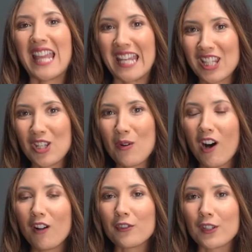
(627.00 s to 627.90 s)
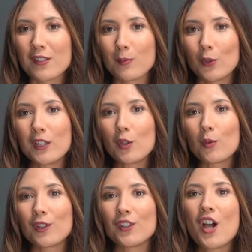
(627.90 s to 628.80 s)
Thank you all for exploring the
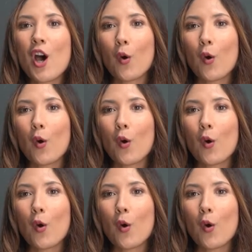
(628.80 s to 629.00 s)
world